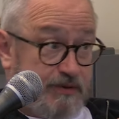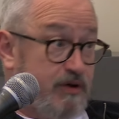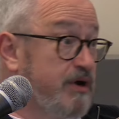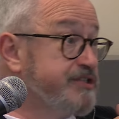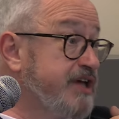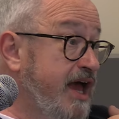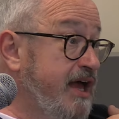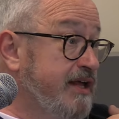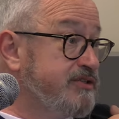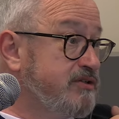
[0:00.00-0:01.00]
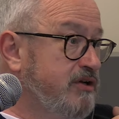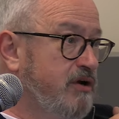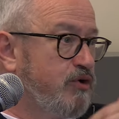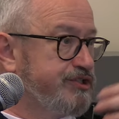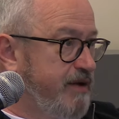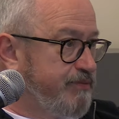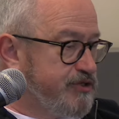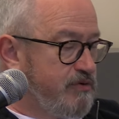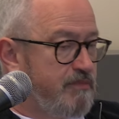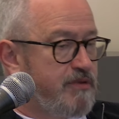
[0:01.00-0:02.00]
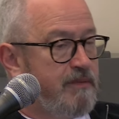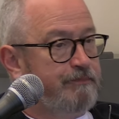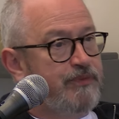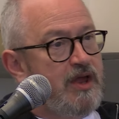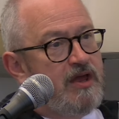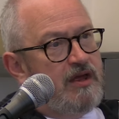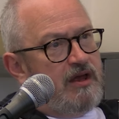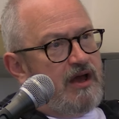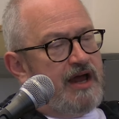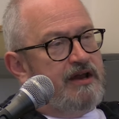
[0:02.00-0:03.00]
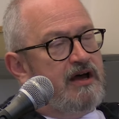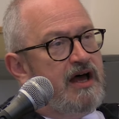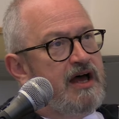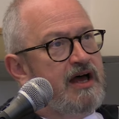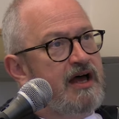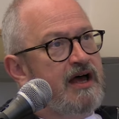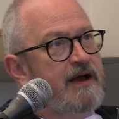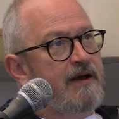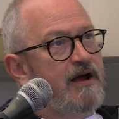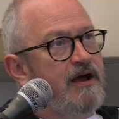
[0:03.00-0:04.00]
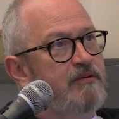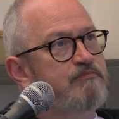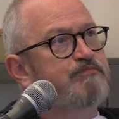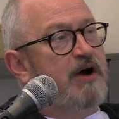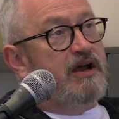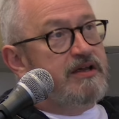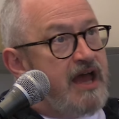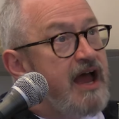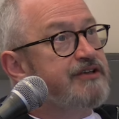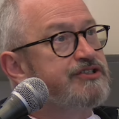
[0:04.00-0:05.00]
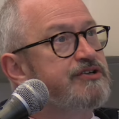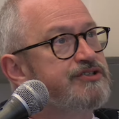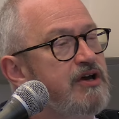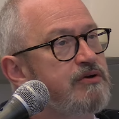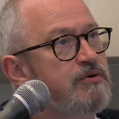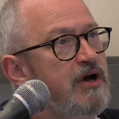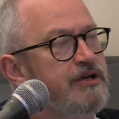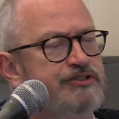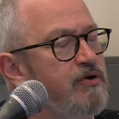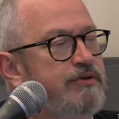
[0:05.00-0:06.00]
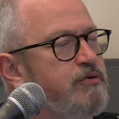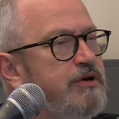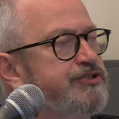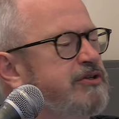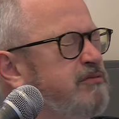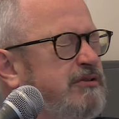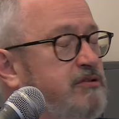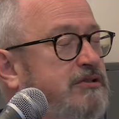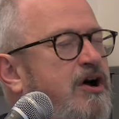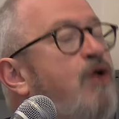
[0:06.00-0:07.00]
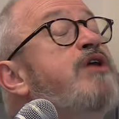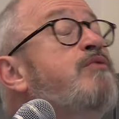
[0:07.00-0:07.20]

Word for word: probably quite scared. You know what's happened to our mum, and I. Uh, but yeah, so so uh, sorry. The question. Uh, oh